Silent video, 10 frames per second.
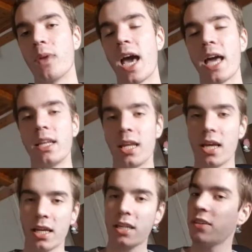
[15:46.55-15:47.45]
And
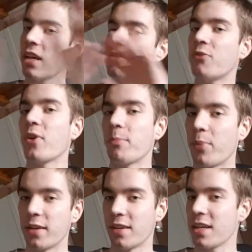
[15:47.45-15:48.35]
here's the fun
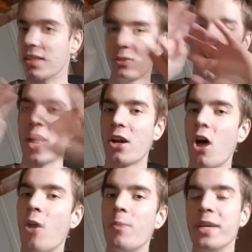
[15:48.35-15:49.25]
part. Here's where it
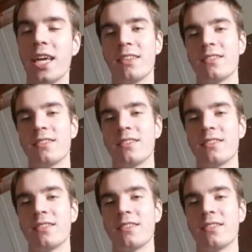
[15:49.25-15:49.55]
all begins.